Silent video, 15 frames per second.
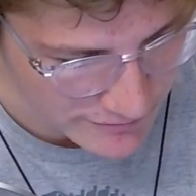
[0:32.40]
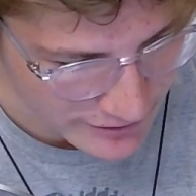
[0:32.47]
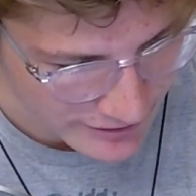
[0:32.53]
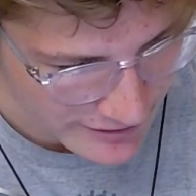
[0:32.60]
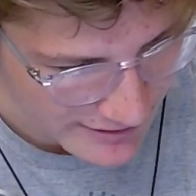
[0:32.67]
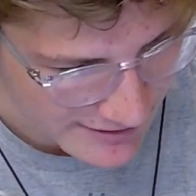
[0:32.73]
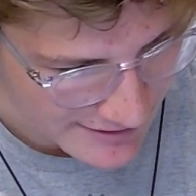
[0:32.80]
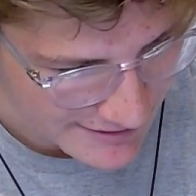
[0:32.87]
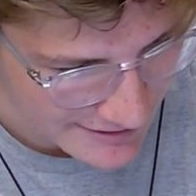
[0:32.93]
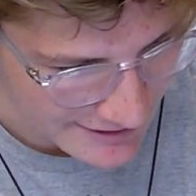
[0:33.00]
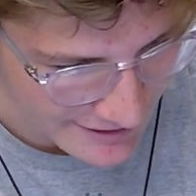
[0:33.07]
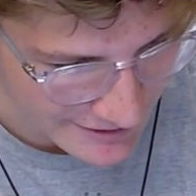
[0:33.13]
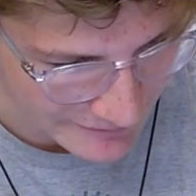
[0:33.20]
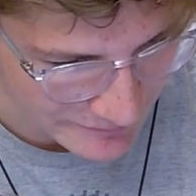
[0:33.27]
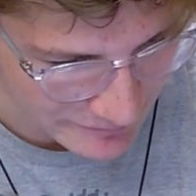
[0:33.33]
over.
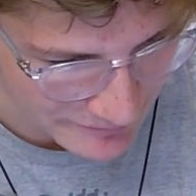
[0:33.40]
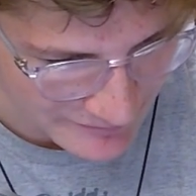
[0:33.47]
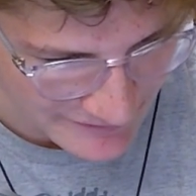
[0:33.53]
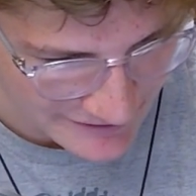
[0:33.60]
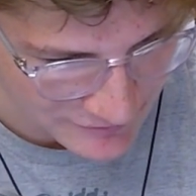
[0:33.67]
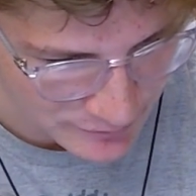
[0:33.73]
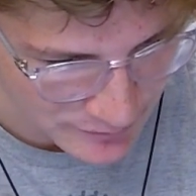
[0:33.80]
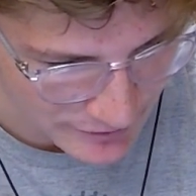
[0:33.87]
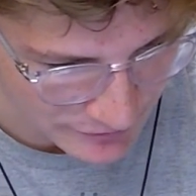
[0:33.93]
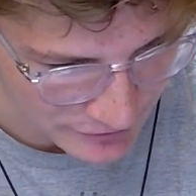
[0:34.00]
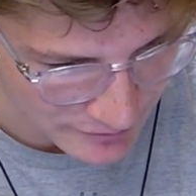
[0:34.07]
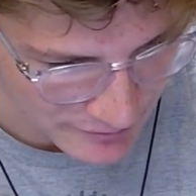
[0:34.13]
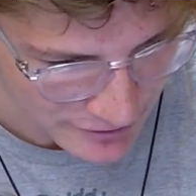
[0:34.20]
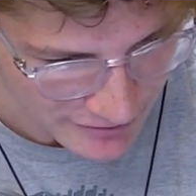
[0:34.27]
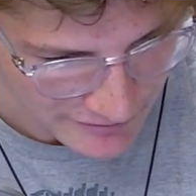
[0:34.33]
It's
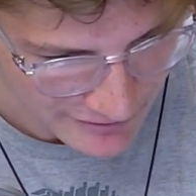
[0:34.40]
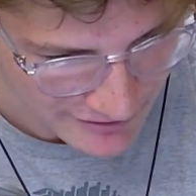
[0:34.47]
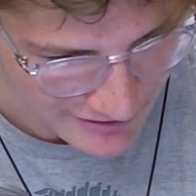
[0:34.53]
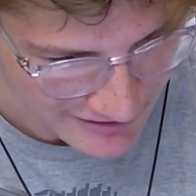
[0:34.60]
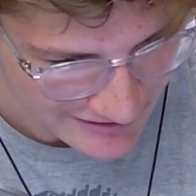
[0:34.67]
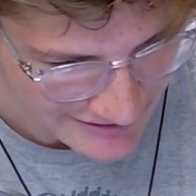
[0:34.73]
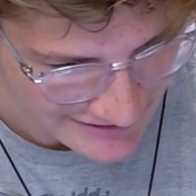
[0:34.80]
Baltimore over.